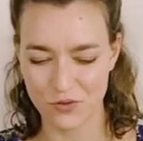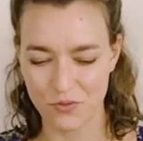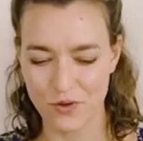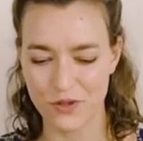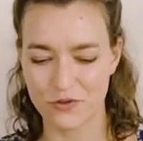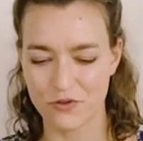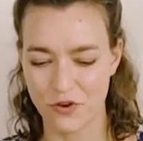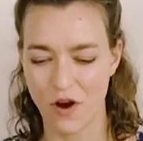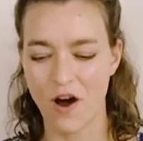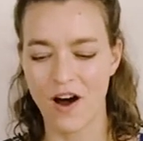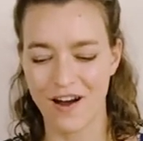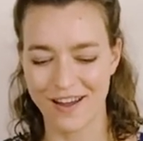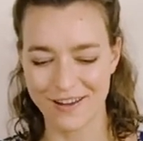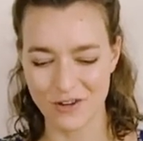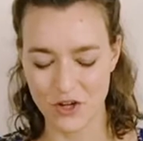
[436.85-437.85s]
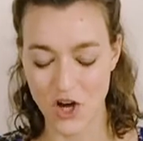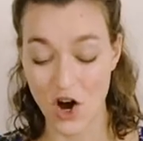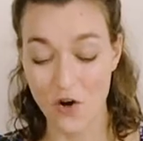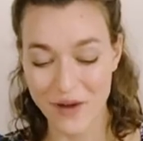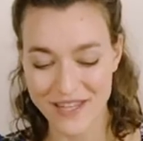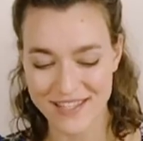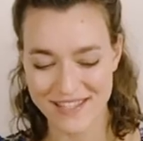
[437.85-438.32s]
withdraw and
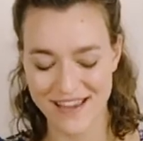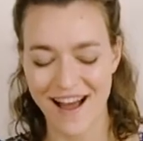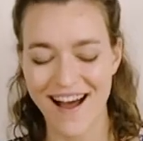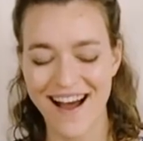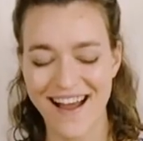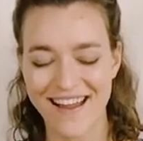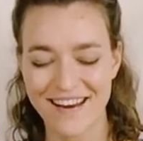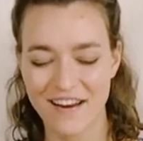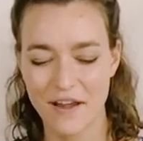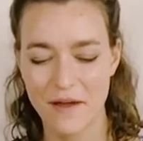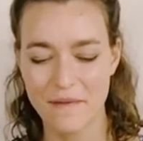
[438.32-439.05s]
go inside,